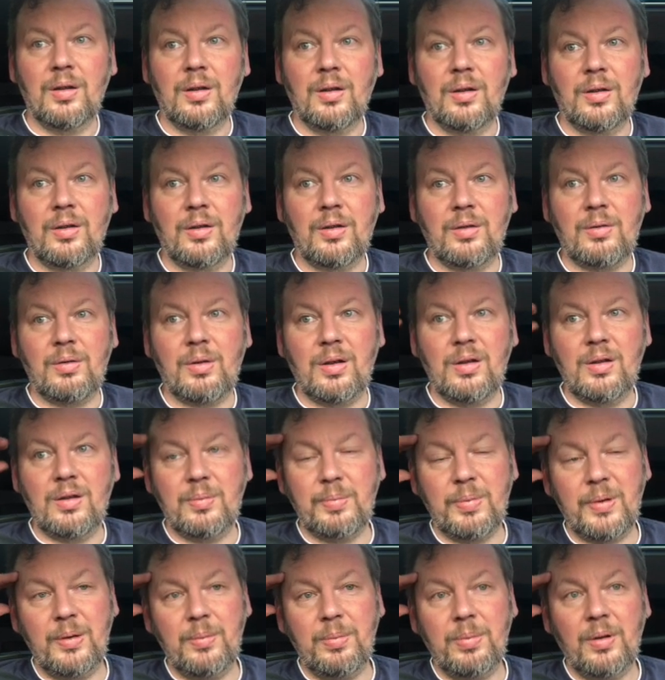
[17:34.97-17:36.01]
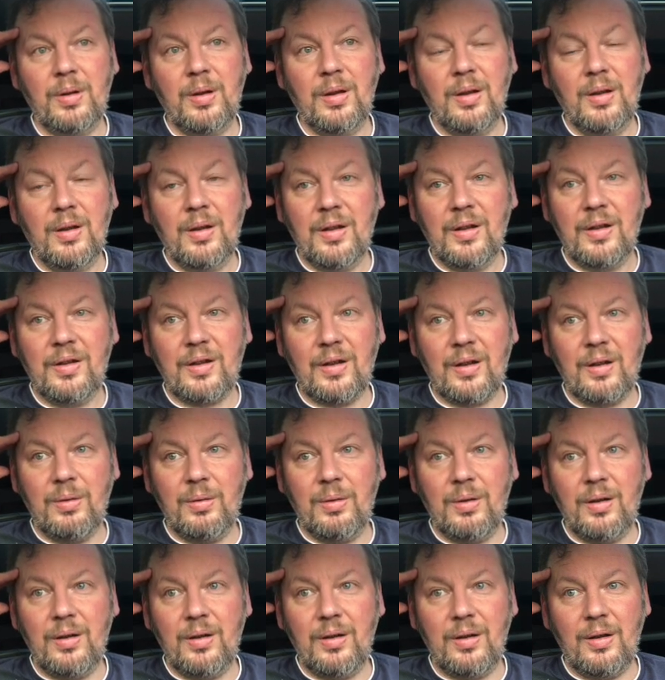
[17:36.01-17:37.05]
Strange people.
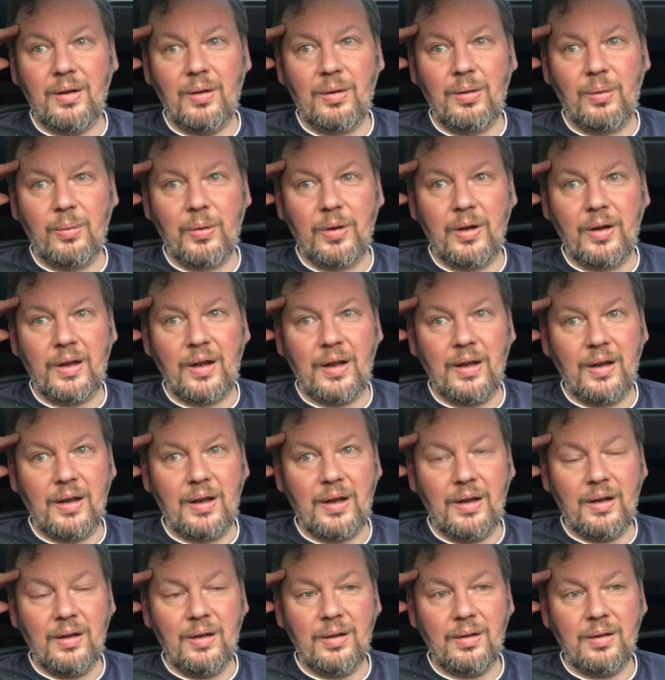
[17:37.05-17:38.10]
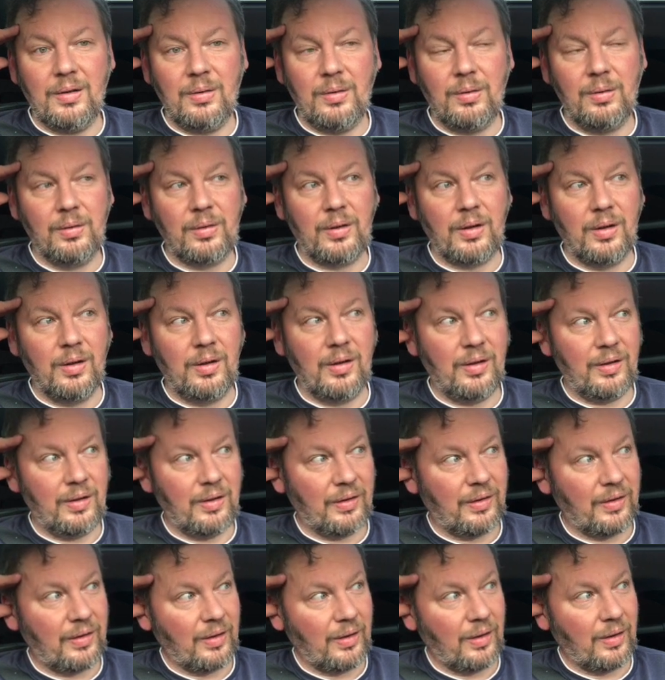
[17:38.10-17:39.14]
So all working again, all good.
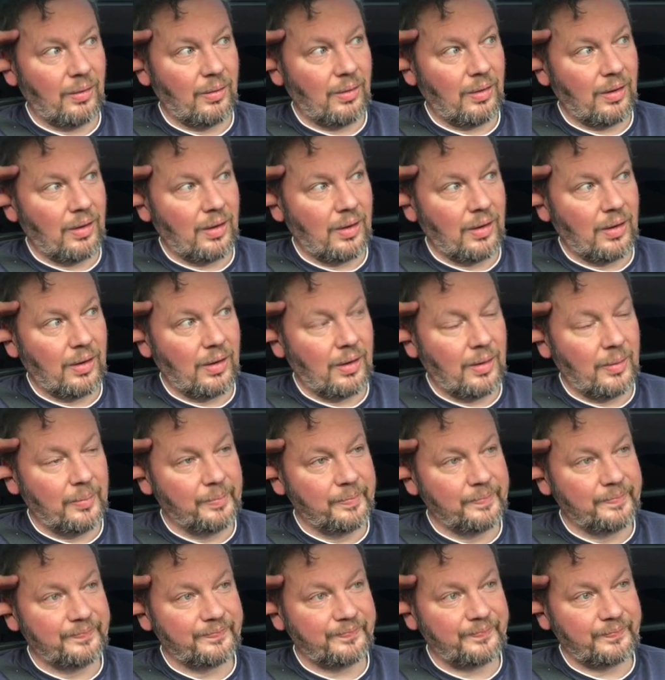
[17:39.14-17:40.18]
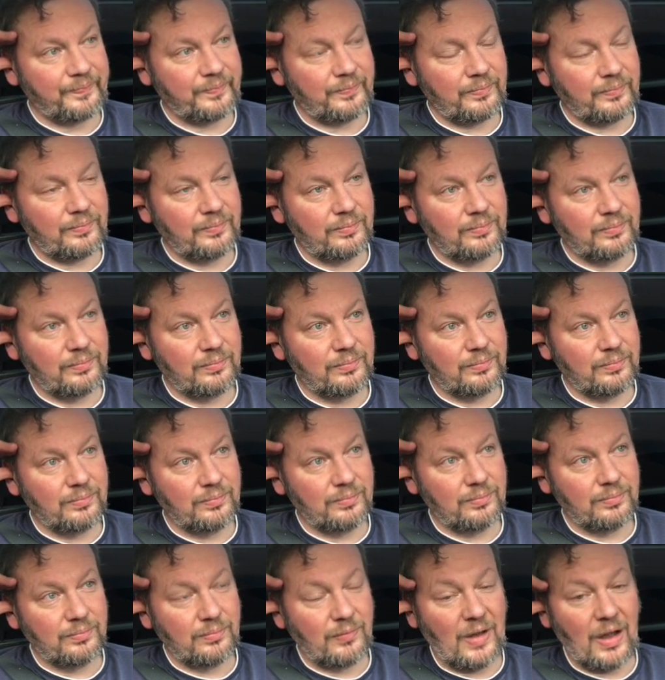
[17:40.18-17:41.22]
So
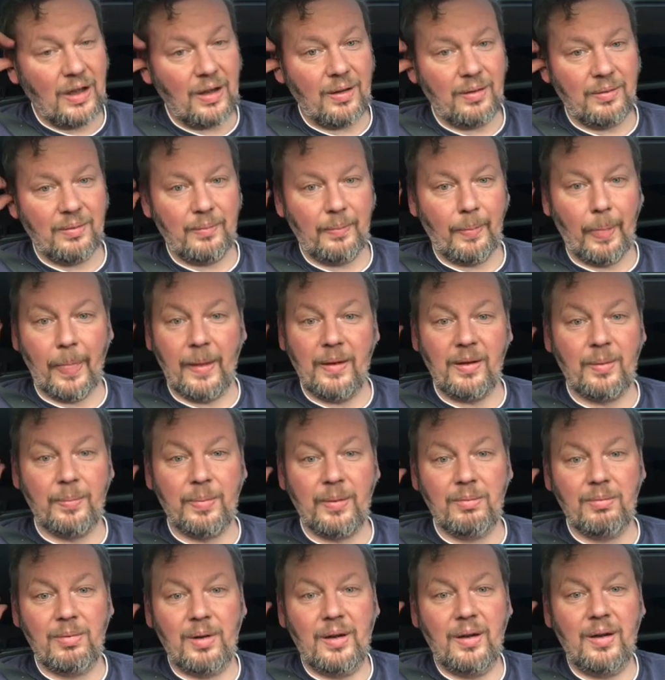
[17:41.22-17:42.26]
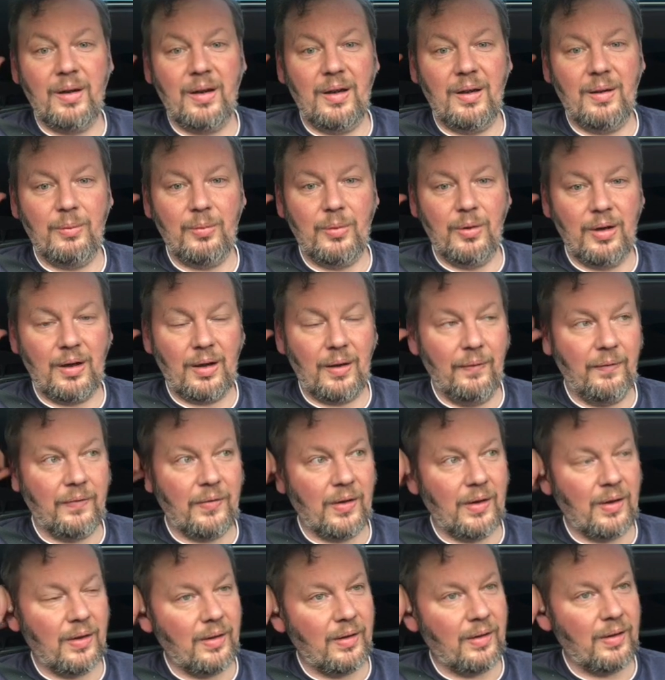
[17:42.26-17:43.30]
yeah, it's up and running, working
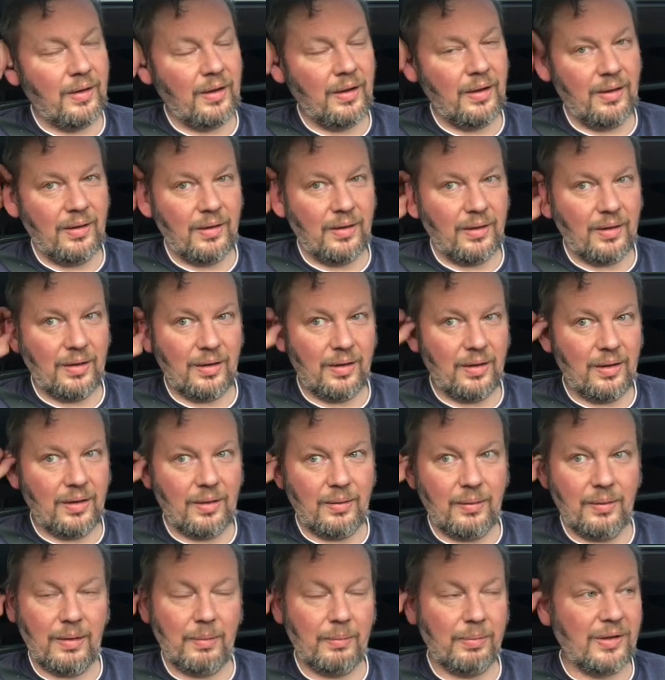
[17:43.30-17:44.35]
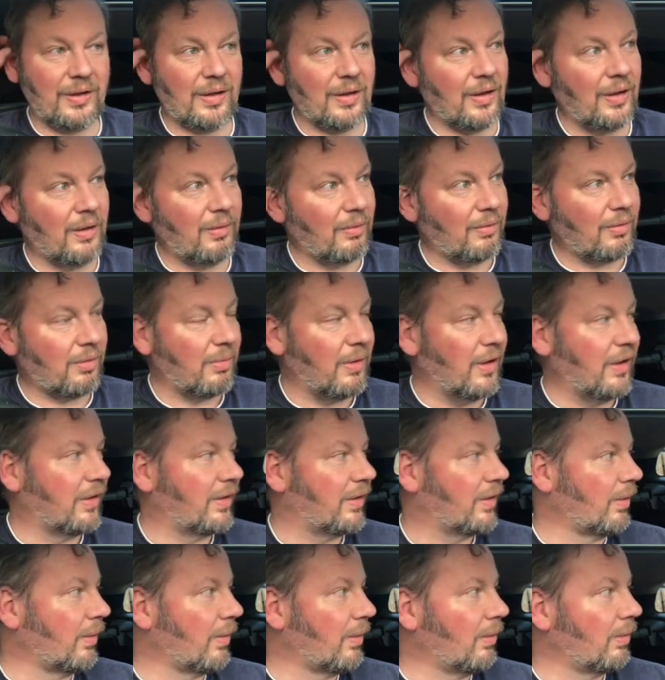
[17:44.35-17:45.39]
fine, and I'm starting to
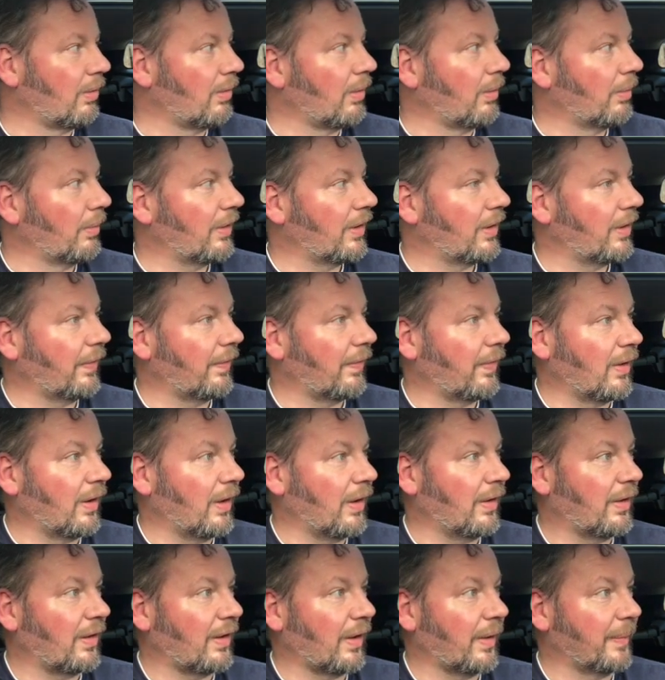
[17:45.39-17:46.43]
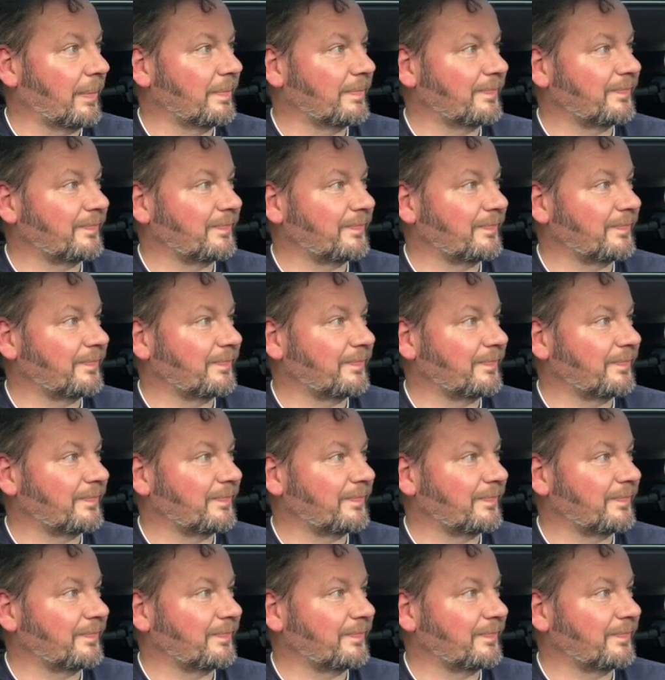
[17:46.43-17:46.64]
restore all stuff on it. So